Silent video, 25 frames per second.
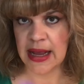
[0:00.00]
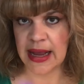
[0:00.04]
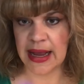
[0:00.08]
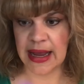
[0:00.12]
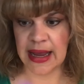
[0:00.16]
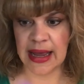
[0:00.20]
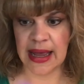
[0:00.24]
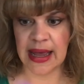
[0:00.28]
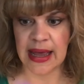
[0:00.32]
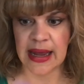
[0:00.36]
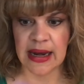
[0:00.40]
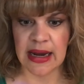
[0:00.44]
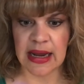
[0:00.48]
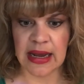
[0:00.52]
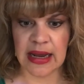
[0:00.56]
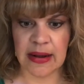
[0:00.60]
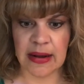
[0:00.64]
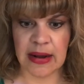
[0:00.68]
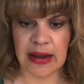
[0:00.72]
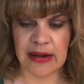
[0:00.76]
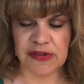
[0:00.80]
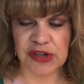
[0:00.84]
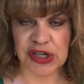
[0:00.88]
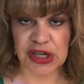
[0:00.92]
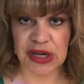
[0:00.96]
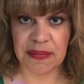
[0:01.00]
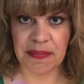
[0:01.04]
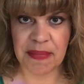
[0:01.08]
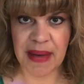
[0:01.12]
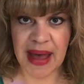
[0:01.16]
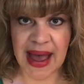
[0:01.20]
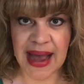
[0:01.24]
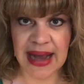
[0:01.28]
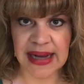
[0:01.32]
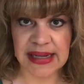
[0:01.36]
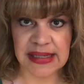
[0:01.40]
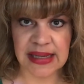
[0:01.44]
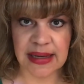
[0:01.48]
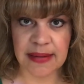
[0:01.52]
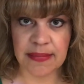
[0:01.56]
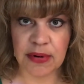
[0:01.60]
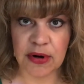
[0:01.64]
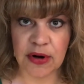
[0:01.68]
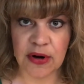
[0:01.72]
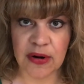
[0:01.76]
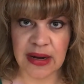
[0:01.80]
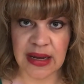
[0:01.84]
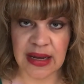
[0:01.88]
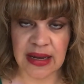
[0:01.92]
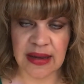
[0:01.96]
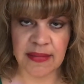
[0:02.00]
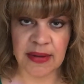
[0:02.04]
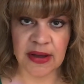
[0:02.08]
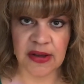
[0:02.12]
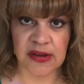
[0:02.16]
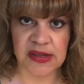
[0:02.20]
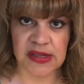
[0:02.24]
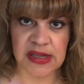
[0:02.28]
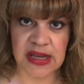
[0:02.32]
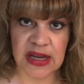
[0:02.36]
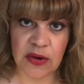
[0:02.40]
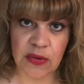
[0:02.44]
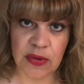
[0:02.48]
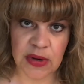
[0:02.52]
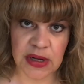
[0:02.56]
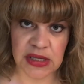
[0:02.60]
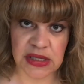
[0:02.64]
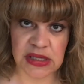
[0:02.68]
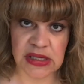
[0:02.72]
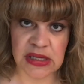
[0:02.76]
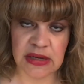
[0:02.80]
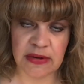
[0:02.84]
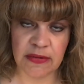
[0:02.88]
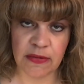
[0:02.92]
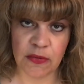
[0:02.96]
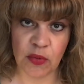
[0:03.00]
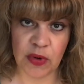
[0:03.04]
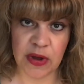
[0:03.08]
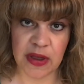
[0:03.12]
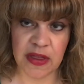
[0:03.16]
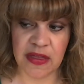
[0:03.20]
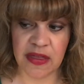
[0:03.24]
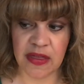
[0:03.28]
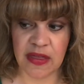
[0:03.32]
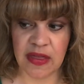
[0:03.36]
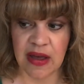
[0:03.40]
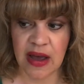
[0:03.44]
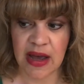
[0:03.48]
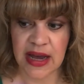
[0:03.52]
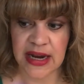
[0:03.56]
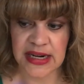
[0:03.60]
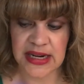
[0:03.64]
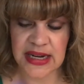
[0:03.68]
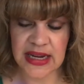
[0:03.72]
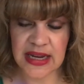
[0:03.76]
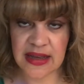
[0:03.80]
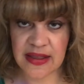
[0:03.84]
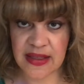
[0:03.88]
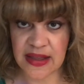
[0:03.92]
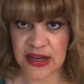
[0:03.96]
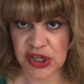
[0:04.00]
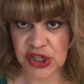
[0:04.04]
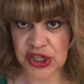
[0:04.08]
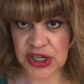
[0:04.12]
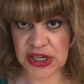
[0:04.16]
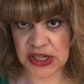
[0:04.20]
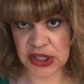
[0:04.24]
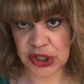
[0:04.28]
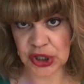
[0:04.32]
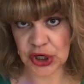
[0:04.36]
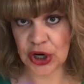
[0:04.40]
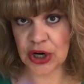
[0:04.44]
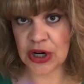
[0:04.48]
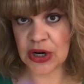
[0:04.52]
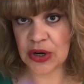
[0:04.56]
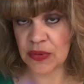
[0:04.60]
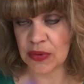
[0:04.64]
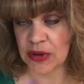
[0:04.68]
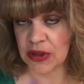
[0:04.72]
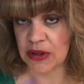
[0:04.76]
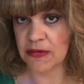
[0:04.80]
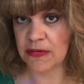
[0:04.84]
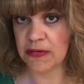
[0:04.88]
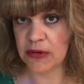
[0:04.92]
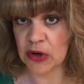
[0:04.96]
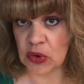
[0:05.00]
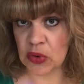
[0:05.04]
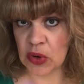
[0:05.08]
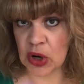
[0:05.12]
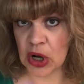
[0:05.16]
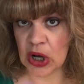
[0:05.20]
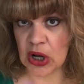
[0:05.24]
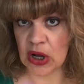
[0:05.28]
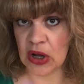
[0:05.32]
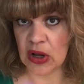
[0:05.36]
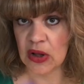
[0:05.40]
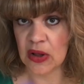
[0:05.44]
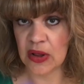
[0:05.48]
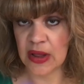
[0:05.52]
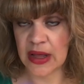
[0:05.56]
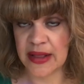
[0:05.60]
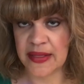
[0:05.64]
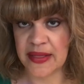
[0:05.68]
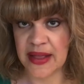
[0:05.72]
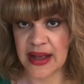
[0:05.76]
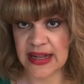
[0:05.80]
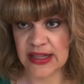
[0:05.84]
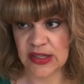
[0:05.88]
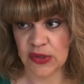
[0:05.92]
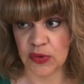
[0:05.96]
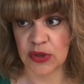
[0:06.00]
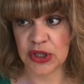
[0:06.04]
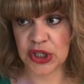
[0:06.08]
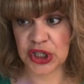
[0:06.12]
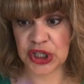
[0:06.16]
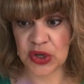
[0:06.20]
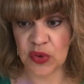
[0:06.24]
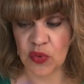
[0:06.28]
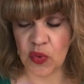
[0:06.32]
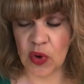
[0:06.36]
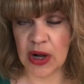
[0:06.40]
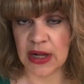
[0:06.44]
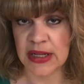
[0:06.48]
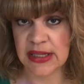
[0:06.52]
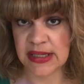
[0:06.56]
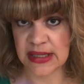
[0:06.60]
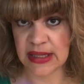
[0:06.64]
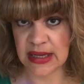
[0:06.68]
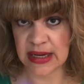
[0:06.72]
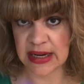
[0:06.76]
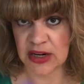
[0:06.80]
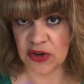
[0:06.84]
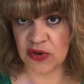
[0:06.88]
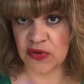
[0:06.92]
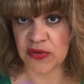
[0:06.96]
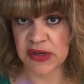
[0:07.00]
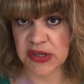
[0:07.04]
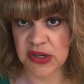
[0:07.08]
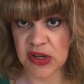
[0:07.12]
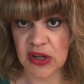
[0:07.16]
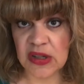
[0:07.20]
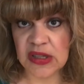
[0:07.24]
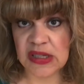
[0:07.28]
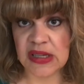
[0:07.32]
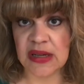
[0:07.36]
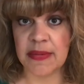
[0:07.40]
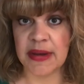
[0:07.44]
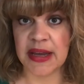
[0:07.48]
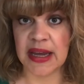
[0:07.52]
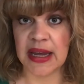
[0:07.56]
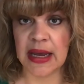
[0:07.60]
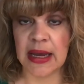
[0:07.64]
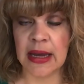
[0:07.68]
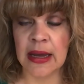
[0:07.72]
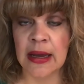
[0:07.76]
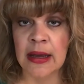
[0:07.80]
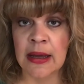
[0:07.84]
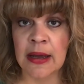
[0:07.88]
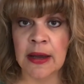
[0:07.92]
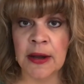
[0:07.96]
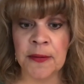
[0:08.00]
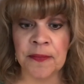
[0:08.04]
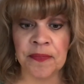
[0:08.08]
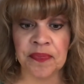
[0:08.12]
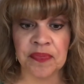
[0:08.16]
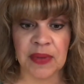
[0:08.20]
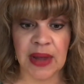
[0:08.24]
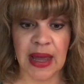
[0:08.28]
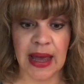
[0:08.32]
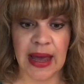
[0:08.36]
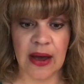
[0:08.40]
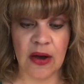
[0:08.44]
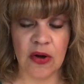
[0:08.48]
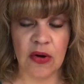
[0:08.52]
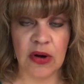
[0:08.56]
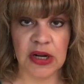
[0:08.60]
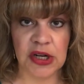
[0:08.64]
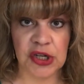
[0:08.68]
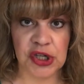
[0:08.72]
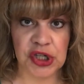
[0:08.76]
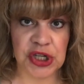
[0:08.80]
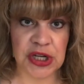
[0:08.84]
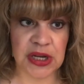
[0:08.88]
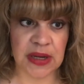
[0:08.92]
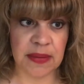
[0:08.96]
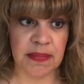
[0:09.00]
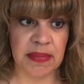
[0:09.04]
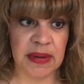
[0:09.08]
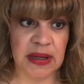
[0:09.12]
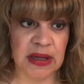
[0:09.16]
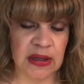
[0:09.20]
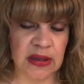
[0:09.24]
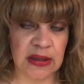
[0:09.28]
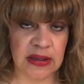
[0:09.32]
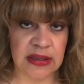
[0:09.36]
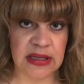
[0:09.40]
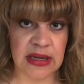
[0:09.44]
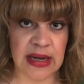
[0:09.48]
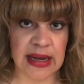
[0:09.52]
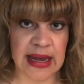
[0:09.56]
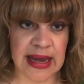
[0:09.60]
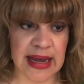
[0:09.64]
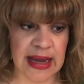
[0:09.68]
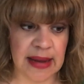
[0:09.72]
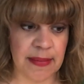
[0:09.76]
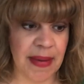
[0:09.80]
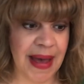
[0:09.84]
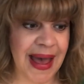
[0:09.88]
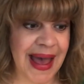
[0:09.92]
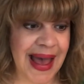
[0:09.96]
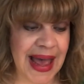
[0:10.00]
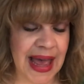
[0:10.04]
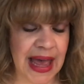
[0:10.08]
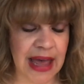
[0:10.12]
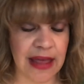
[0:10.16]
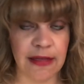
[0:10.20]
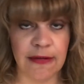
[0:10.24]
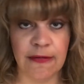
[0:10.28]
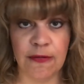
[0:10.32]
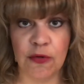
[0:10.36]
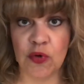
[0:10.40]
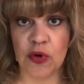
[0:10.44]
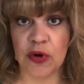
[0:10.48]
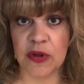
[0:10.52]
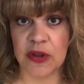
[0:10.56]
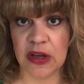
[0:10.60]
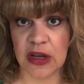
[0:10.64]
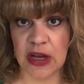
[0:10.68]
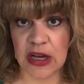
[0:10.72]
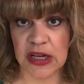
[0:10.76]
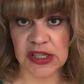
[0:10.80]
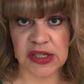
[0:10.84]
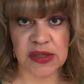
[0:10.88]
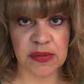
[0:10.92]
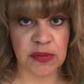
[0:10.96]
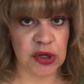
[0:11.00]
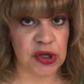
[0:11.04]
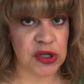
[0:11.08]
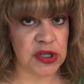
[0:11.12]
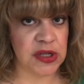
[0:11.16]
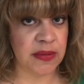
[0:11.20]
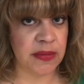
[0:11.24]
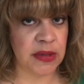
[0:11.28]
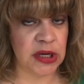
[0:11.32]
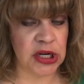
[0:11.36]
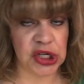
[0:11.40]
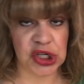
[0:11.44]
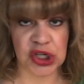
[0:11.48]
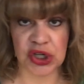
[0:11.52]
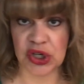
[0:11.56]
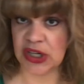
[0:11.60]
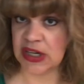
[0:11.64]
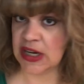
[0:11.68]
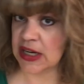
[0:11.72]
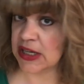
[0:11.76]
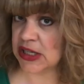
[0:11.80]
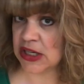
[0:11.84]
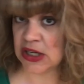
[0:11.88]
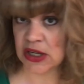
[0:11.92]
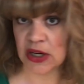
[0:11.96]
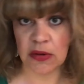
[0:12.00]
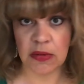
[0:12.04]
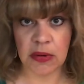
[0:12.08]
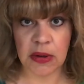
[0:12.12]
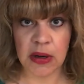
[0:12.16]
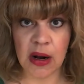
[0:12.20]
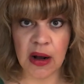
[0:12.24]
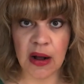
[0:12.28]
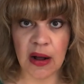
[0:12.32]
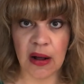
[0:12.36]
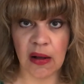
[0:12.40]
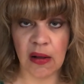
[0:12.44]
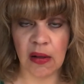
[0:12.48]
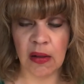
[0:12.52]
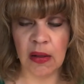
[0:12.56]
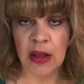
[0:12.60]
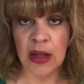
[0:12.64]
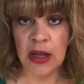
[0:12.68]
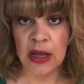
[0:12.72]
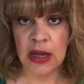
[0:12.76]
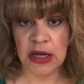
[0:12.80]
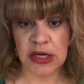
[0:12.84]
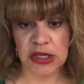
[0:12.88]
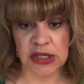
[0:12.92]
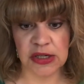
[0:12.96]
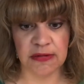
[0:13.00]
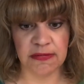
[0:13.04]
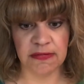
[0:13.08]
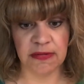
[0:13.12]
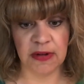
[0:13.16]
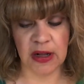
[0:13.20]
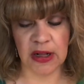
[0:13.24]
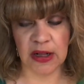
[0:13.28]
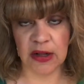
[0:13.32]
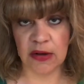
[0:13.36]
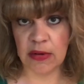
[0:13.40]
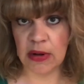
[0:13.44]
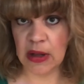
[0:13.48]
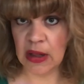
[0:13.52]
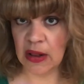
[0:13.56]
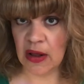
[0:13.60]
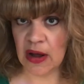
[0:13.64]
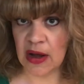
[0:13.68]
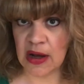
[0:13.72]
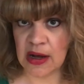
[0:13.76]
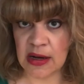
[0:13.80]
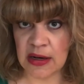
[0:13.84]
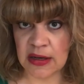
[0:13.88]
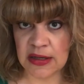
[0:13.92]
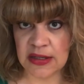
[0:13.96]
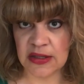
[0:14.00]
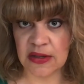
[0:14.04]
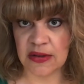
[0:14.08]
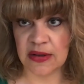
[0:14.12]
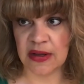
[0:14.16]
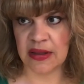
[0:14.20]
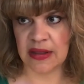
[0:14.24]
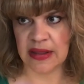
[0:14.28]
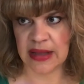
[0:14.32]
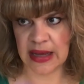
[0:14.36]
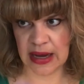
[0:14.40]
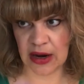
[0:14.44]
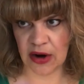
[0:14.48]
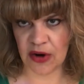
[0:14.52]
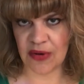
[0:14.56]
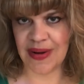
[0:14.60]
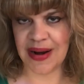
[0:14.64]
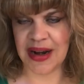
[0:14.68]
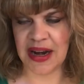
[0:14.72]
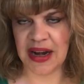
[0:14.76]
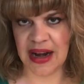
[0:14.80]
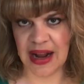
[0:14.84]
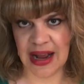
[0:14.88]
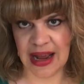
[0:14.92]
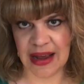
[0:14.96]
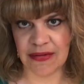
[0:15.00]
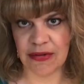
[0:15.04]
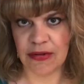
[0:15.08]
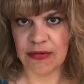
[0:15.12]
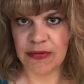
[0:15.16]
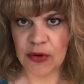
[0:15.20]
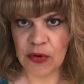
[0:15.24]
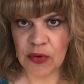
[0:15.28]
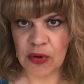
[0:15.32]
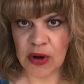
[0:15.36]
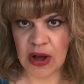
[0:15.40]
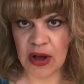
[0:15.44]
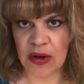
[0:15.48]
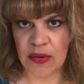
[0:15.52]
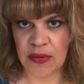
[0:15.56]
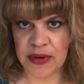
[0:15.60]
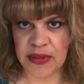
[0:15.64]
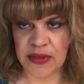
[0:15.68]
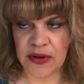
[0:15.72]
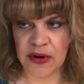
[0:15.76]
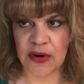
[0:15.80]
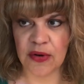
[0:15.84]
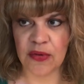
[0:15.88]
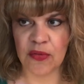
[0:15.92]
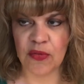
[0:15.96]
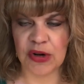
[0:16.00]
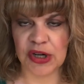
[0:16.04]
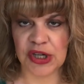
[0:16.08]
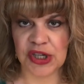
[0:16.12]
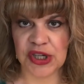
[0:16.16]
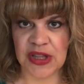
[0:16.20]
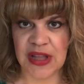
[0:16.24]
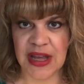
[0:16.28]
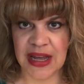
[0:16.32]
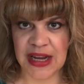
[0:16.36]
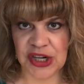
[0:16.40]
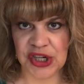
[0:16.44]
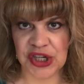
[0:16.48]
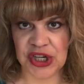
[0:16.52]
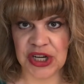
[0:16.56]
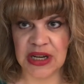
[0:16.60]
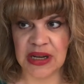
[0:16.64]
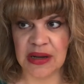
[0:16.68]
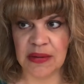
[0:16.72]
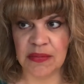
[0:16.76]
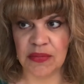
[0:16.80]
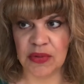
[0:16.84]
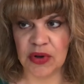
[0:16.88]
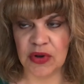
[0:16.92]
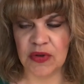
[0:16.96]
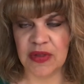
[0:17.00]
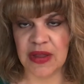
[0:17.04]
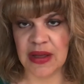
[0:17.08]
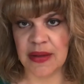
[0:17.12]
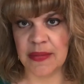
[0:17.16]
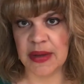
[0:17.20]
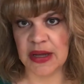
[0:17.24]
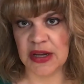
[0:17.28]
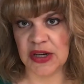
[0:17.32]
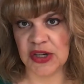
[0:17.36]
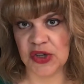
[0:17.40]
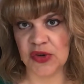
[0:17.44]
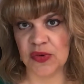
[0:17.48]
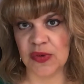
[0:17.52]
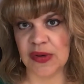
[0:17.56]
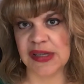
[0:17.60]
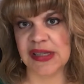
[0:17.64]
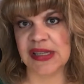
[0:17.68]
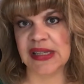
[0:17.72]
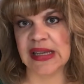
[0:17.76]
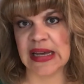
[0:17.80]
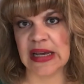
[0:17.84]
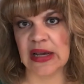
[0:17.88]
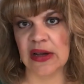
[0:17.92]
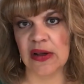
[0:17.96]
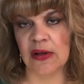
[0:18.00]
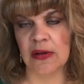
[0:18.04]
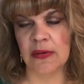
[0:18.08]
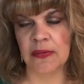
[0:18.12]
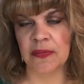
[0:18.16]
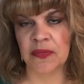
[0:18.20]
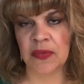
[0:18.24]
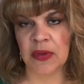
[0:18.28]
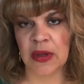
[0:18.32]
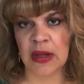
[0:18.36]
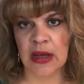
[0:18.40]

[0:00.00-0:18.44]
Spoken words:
And if she backs up her email sequence with the idea that she's starting with a phone call and that's what she wants the end result to be, how can she build a path for the customer, somebody she doesn't know at all, to follow along so that they are ready to have a phone call with her, which then she can move them into a sale?